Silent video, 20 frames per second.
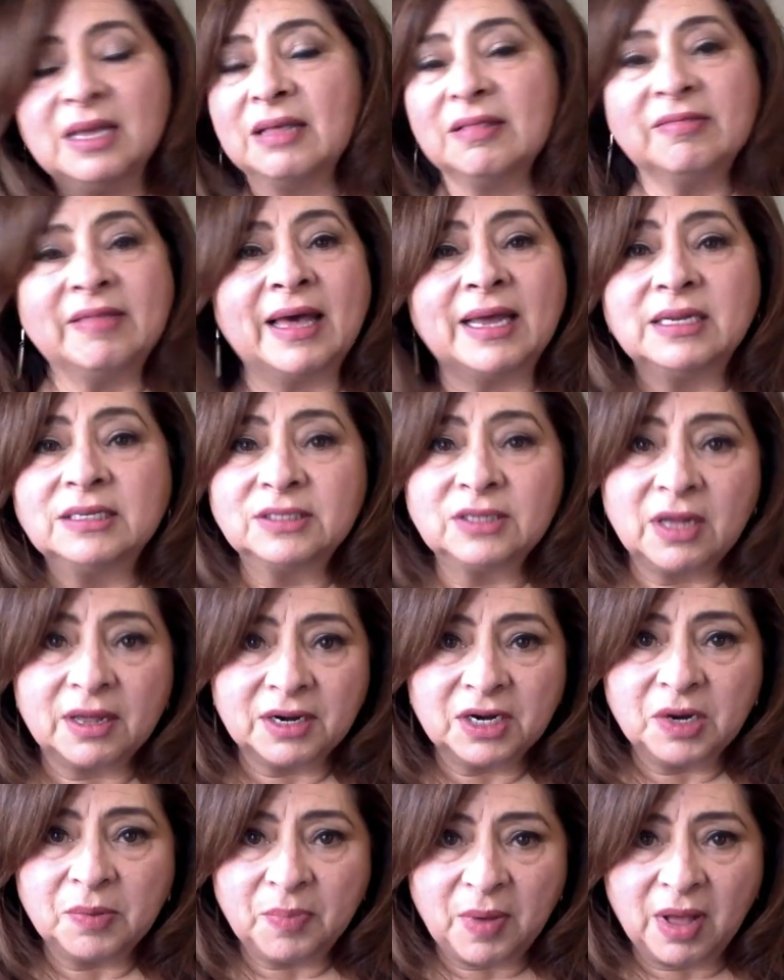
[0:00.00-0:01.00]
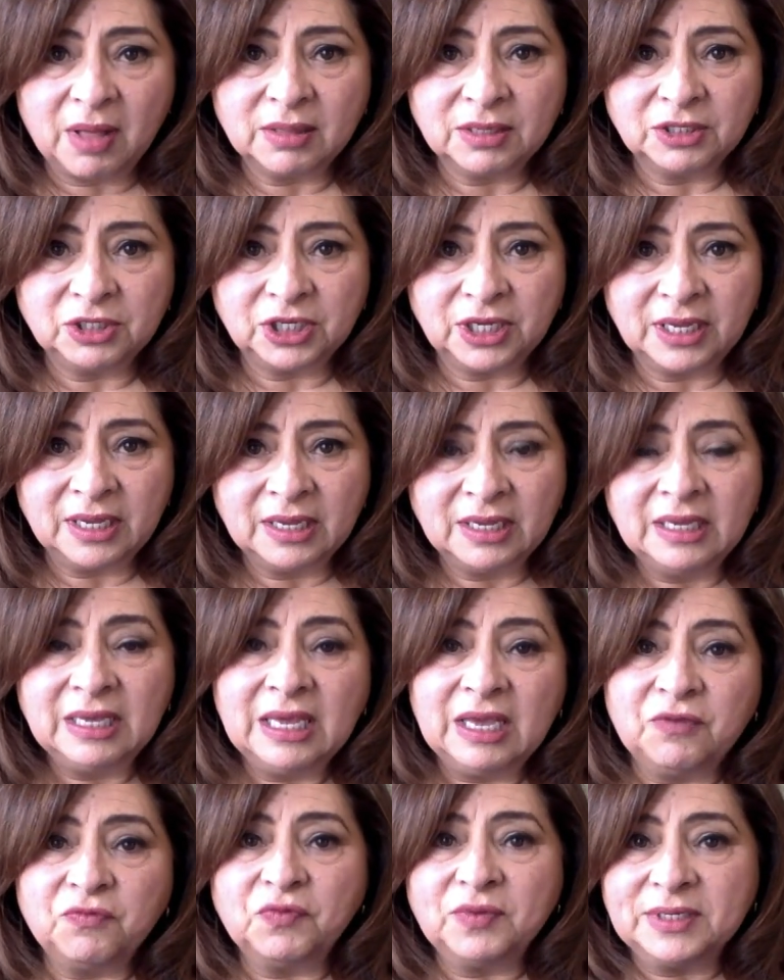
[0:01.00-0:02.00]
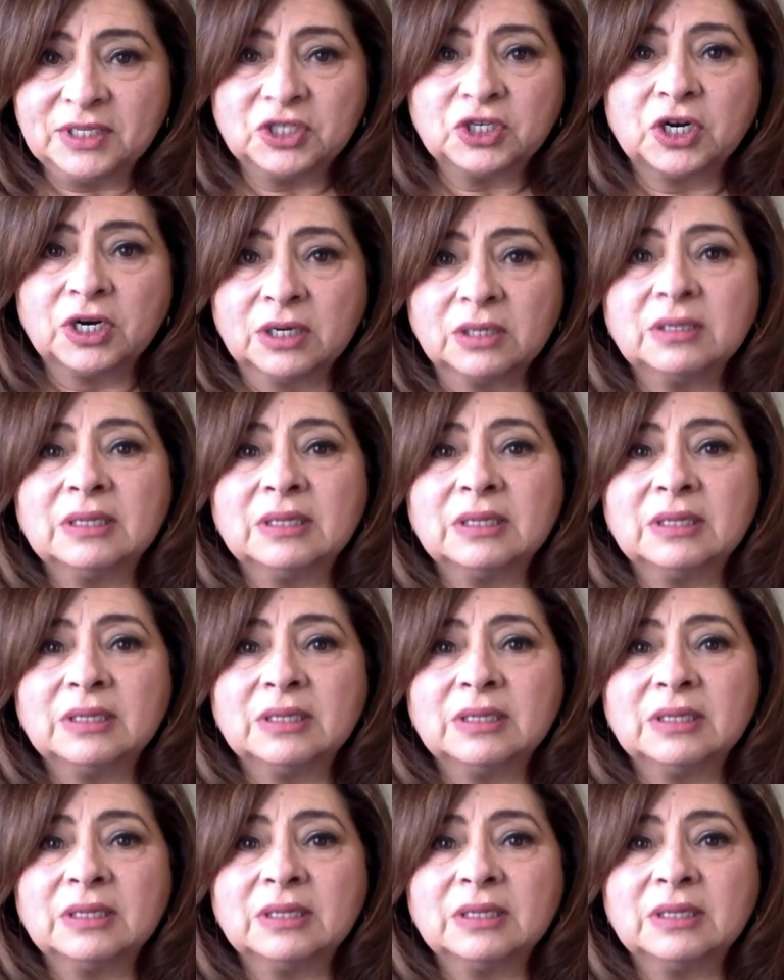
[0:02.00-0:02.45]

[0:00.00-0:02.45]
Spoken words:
That is not an apology if we start